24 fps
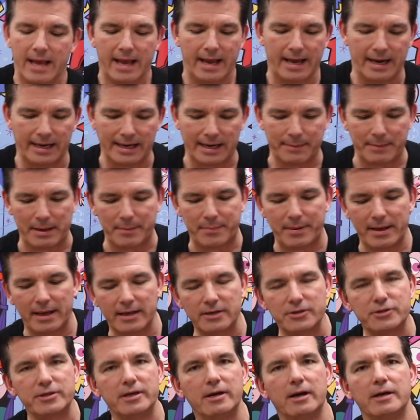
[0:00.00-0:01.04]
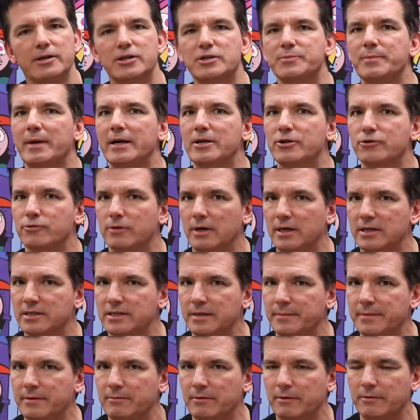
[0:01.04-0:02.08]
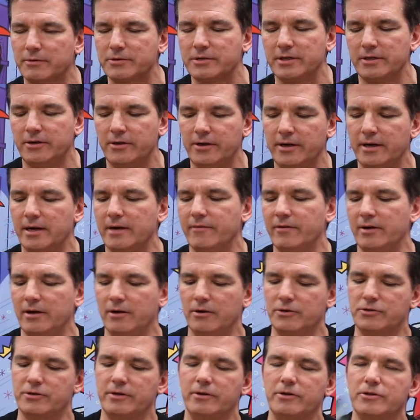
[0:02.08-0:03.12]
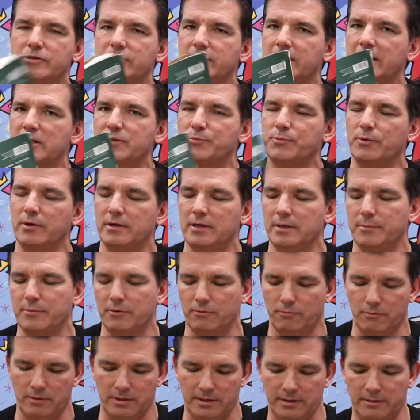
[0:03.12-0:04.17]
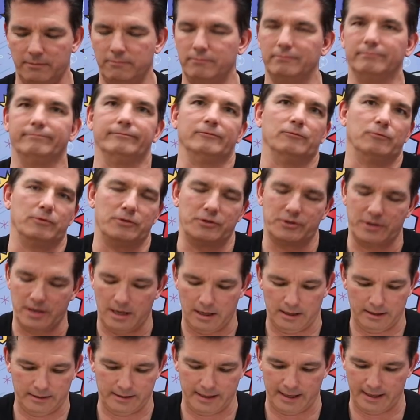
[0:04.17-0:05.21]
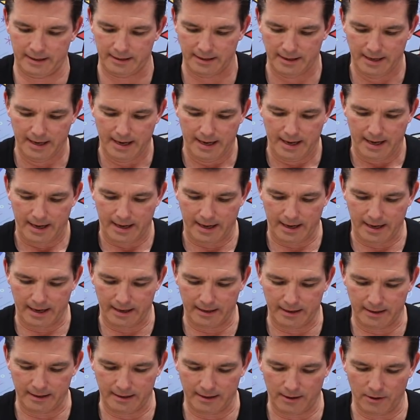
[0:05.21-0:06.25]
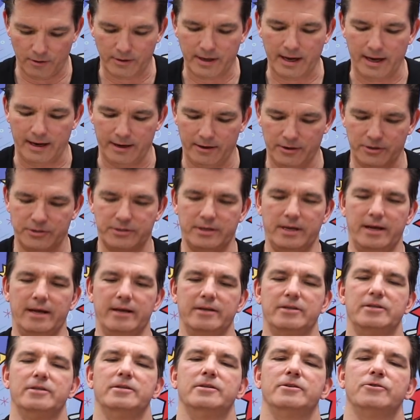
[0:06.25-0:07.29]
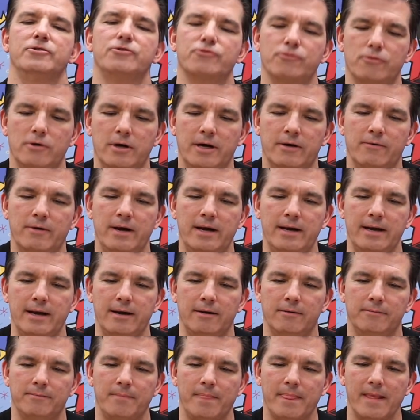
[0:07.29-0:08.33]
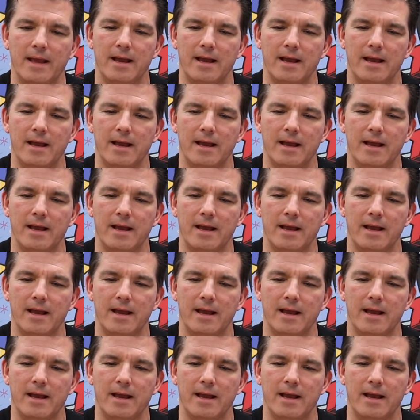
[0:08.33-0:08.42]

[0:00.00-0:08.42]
And I got my pens here. I just might draw something while we're sitting here, you never know. So here's sketchbook #1, we'll just call it that. And, okay, here's a drawing right now.